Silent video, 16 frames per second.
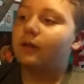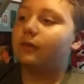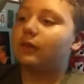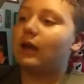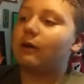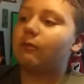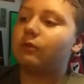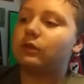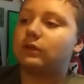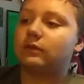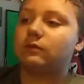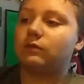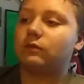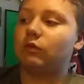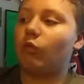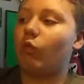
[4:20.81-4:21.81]
That was
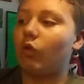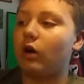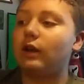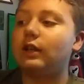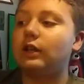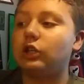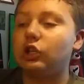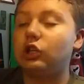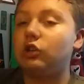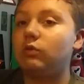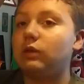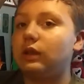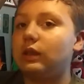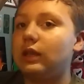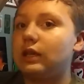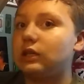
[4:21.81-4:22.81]
one issue
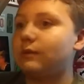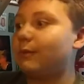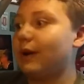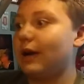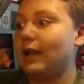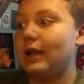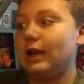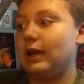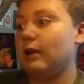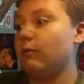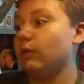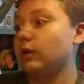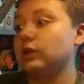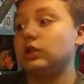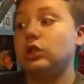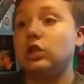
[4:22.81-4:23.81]
with this, but it
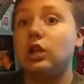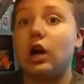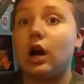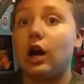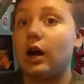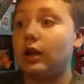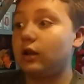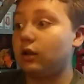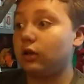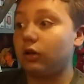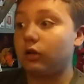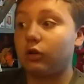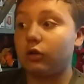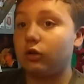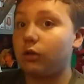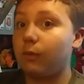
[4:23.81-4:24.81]
was not
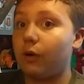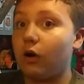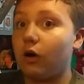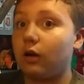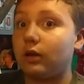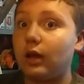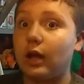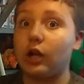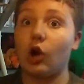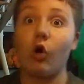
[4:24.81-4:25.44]
looked upon like,